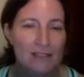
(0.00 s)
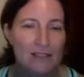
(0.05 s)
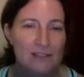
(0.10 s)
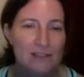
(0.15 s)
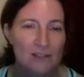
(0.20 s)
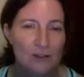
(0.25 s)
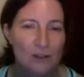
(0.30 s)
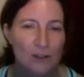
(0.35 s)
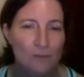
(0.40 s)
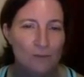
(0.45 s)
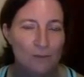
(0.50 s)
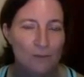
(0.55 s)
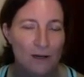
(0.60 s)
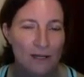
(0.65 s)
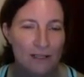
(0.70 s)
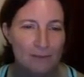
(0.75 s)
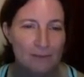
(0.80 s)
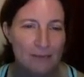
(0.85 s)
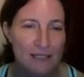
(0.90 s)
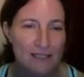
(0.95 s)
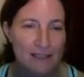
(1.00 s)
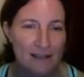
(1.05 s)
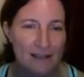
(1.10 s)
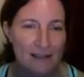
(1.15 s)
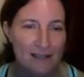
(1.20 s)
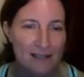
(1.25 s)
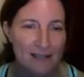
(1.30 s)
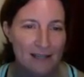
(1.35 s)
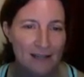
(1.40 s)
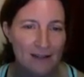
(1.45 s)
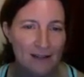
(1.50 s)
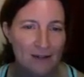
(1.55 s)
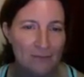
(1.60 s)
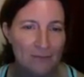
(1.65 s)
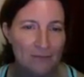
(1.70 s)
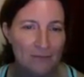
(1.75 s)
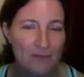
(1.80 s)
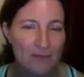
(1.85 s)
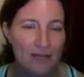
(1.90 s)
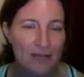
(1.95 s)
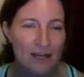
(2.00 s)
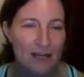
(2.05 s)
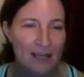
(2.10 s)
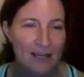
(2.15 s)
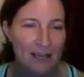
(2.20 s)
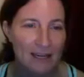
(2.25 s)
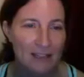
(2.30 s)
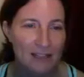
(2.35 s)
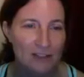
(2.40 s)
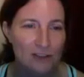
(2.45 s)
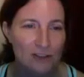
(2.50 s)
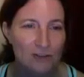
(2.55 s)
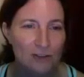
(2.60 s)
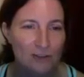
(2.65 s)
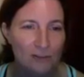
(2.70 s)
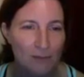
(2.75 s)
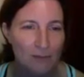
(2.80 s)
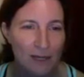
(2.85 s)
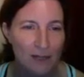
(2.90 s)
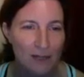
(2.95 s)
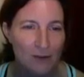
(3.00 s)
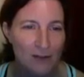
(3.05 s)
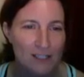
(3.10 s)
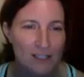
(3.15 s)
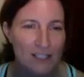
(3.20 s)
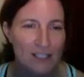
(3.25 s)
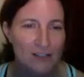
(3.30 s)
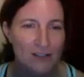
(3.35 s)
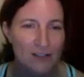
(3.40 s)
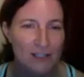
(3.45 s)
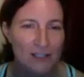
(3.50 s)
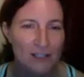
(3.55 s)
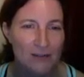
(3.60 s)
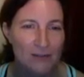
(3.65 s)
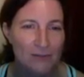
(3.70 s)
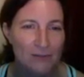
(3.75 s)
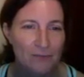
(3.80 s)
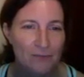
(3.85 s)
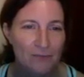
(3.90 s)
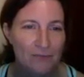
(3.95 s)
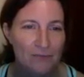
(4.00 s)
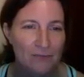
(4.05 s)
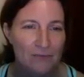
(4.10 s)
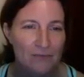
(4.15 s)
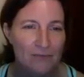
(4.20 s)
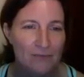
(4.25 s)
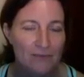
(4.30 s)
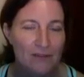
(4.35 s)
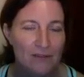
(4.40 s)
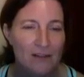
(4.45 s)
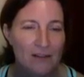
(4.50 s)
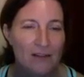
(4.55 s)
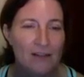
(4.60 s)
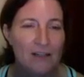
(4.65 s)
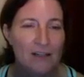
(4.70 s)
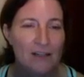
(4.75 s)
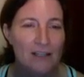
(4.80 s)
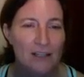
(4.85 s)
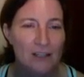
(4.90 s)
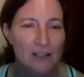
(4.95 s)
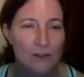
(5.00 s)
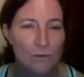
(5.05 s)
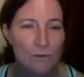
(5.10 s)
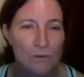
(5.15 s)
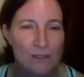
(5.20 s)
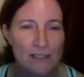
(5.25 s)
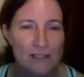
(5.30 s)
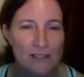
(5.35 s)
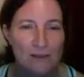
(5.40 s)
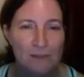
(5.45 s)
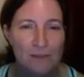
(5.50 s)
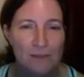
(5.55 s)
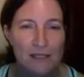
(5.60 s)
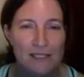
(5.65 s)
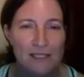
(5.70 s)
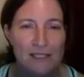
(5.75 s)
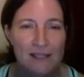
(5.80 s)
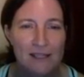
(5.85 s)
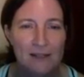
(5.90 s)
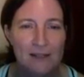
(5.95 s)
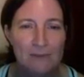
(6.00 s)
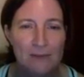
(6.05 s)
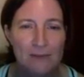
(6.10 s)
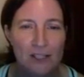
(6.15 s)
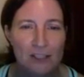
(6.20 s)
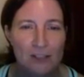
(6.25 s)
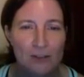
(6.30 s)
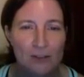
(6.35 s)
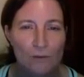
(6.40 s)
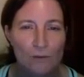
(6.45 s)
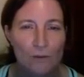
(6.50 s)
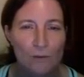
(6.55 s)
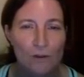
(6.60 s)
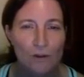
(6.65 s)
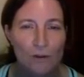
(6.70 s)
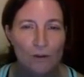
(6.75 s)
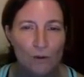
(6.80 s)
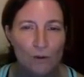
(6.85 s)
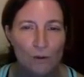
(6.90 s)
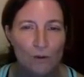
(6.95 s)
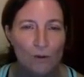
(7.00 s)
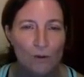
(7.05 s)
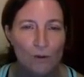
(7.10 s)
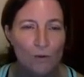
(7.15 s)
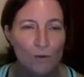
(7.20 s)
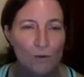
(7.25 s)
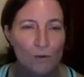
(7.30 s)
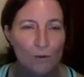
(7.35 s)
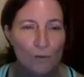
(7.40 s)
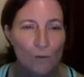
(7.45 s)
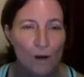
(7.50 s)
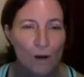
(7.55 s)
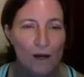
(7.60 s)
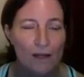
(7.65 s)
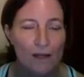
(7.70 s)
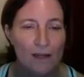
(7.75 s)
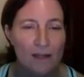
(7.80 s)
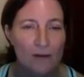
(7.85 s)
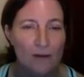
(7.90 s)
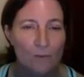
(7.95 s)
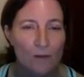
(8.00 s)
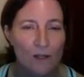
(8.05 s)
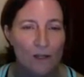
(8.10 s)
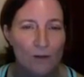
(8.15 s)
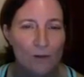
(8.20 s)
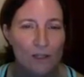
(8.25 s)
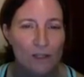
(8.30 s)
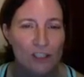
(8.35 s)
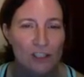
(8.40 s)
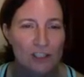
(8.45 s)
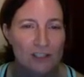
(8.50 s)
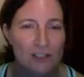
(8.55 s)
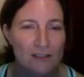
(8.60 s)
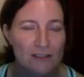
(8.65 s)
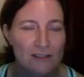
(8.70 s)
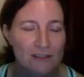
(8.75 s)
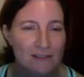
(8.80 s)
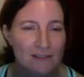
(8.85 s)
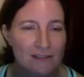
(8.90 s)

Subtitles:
So good baseline data, again, driven by criteria. In a recent baseline measure with the who, what, and where questions,